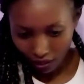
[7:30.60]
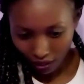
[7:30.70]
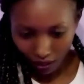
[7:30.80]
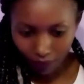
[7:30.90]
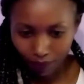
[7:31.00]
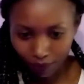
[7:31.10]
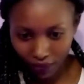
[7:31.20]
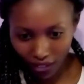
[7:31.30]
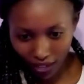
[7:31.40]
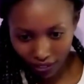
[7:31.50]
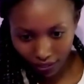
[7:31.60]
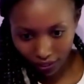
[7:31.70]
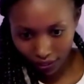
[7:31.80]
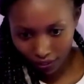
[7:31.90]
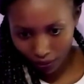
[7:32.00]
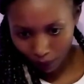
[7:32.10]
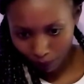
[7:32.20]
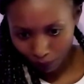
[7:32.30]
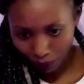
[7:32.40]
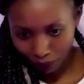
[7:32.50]
Yeah, there it is.
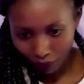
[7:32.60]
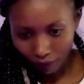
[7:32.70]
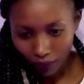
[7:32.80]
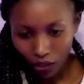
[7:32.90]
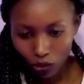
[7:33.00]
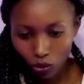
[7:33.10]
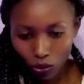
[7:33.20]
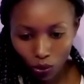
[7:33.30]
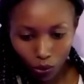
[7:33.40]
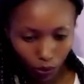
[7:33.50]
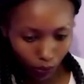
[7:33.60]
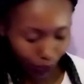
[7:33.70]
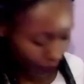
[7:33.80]
So